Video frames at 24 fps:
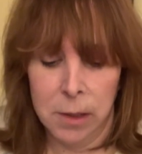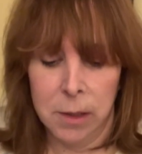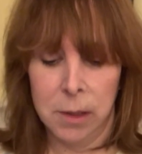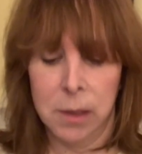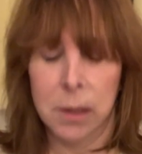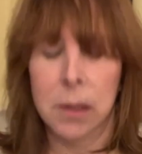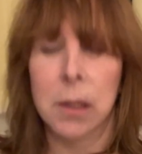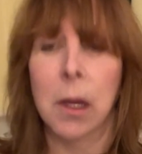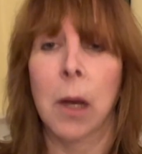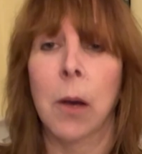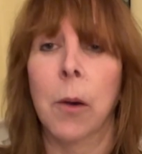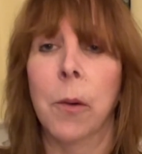
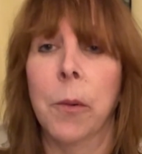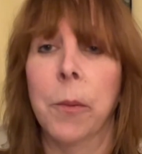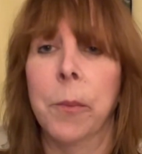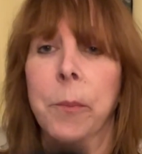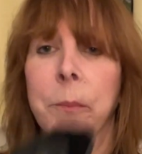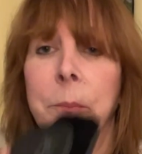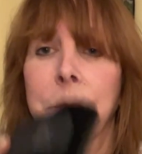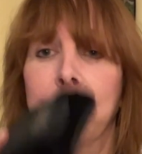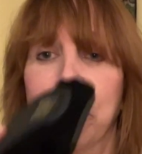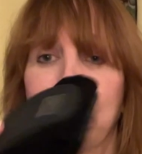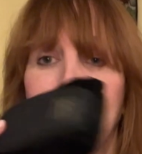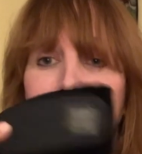So
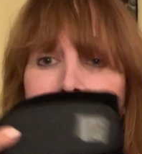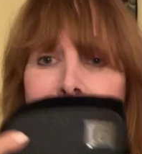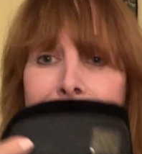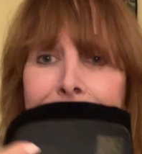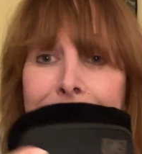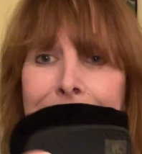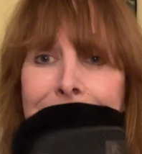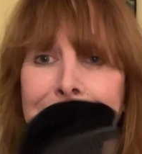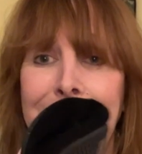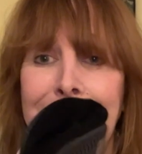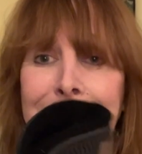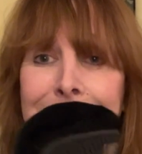
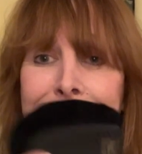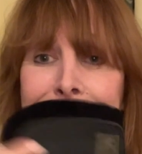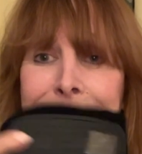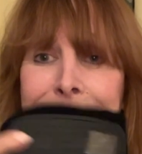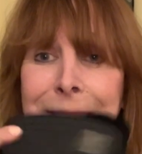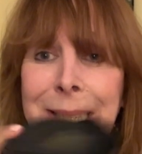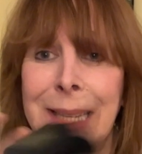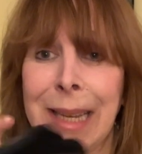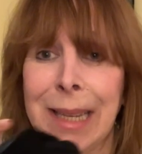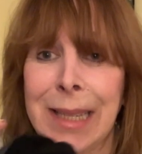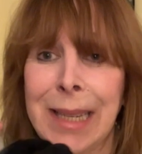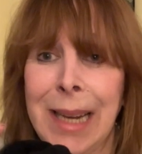this
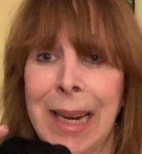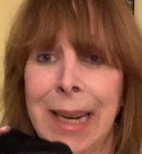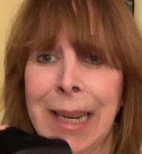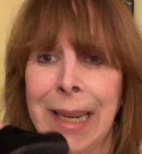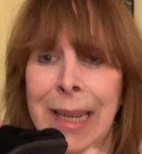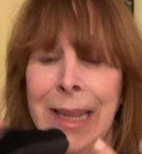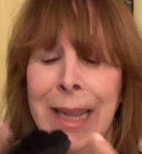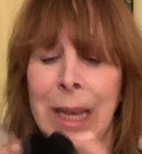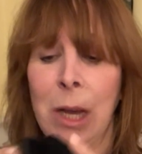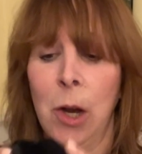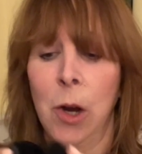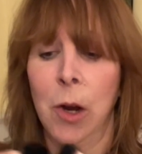is how tiny
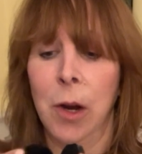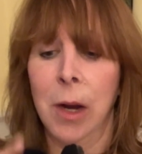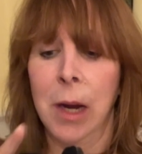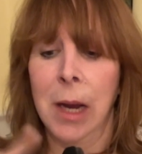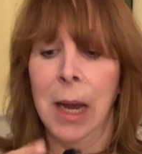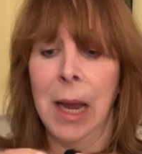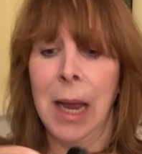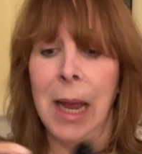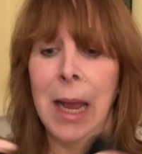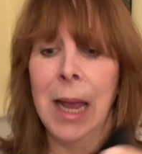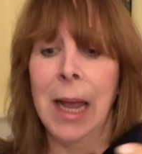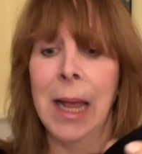they are
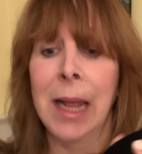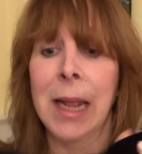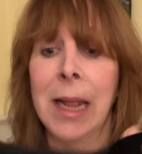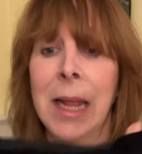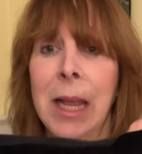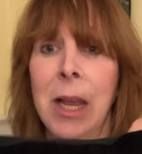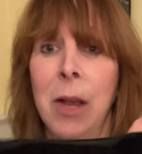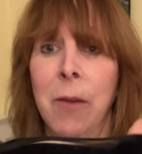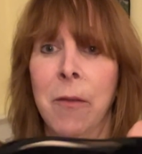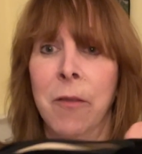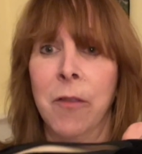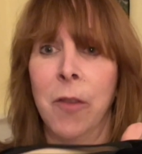and they
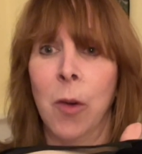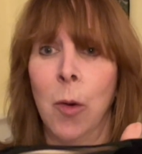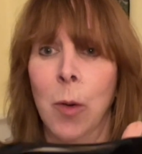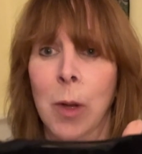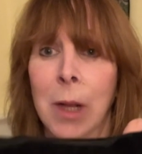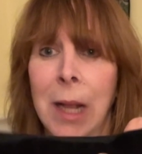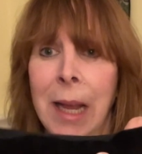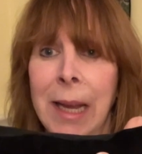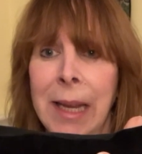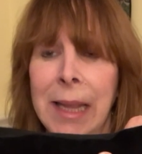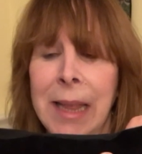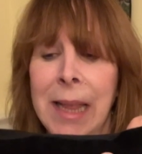unfold
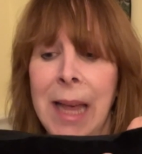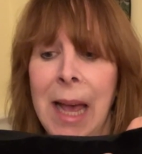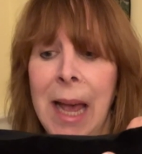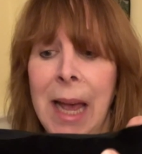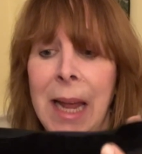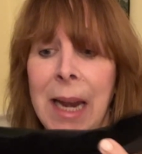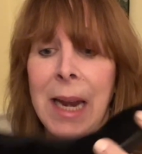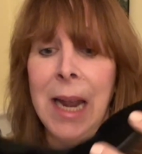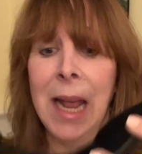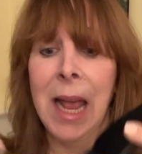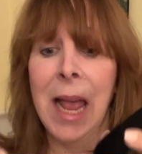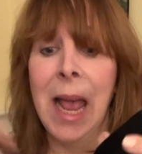like that.
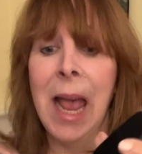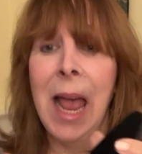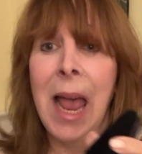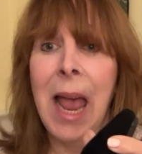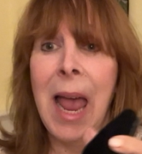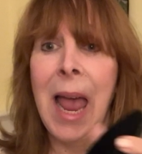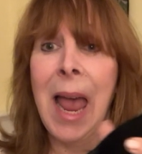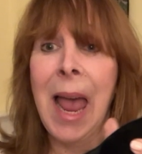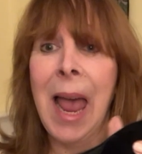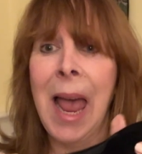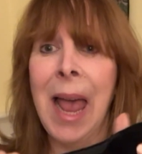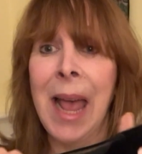
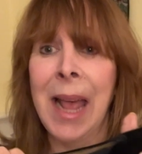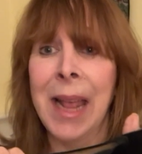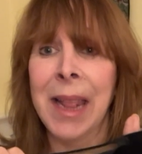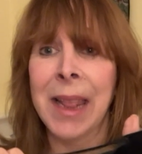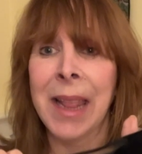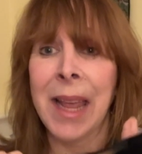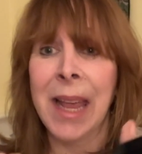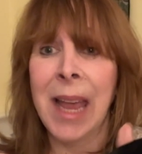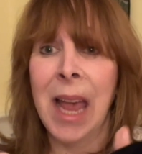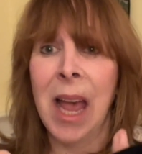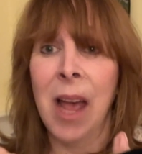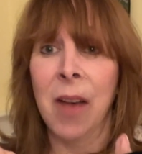And
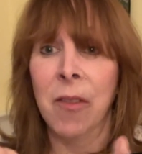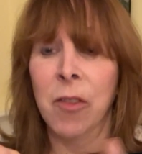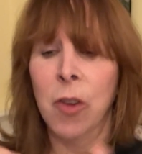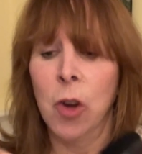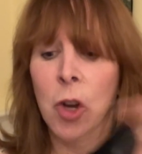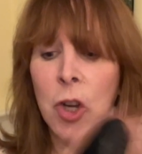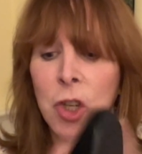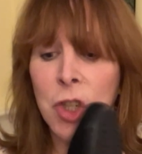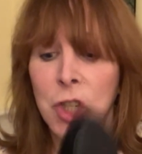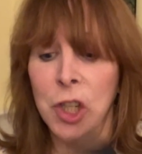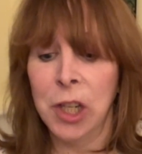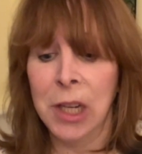they have
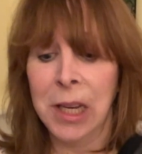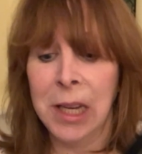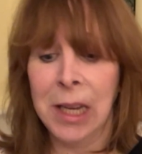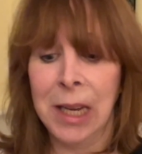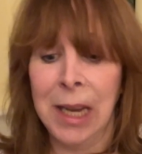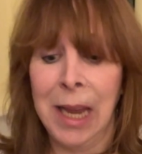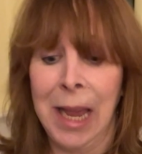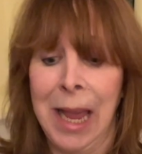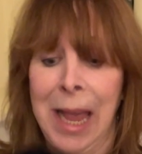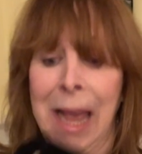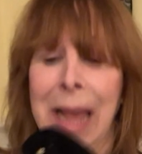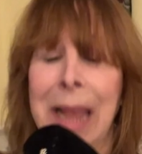cushioning.
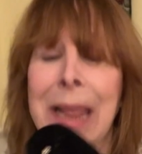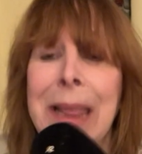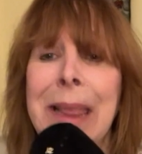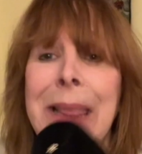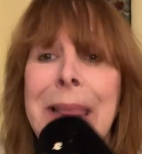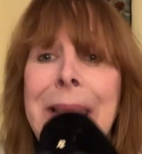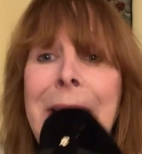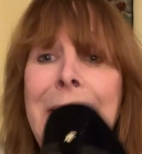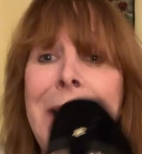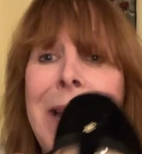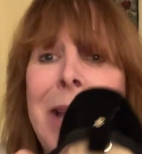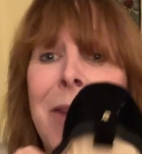
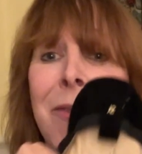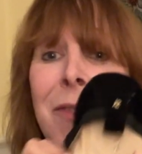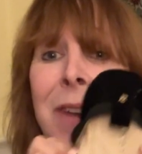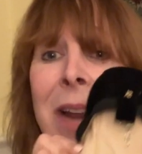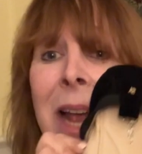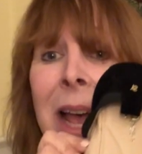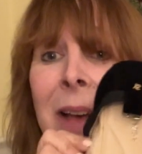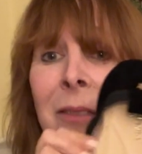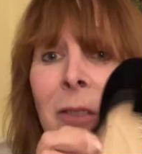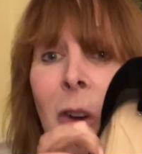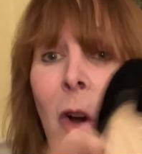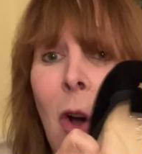They even
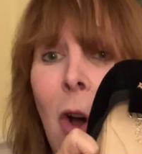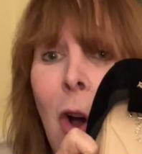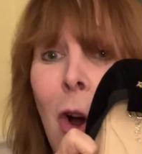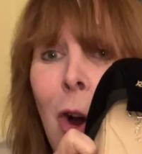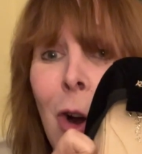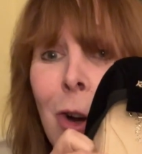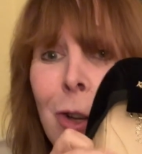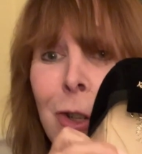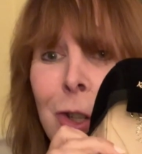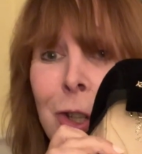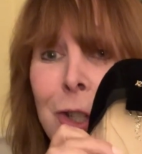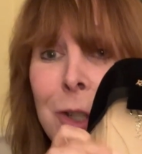have
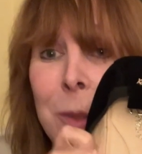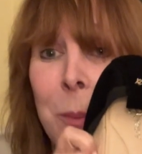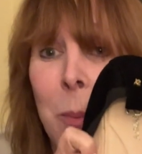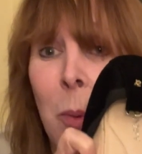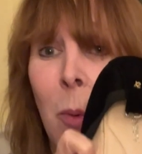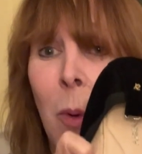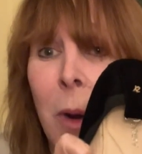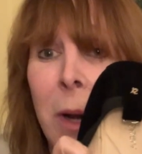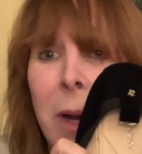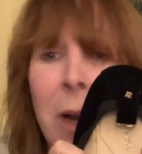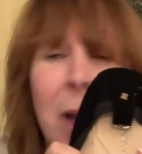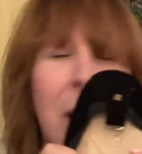arch
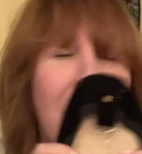support.